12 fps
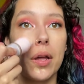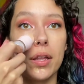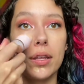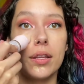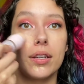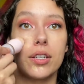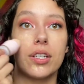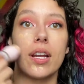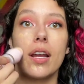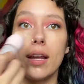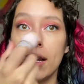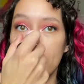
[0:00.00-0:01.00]
the
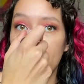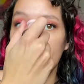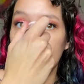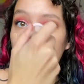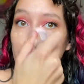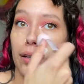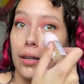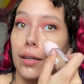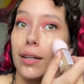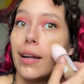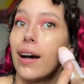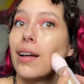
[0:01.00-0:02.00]
shade,
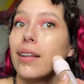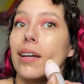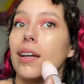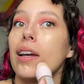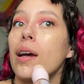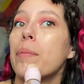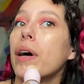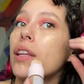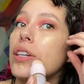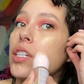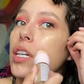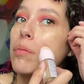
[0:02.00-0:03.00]
not Light, I bought
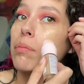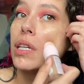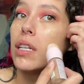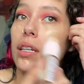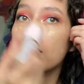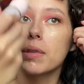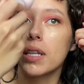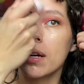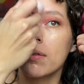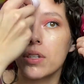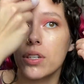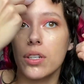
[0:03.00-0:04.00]
the shade Medium, and that
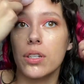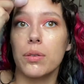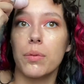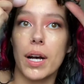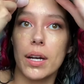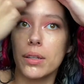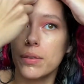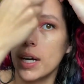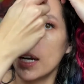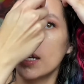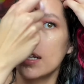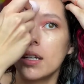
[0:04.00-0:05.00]
was just a wild
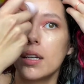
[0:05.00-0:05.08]
ride.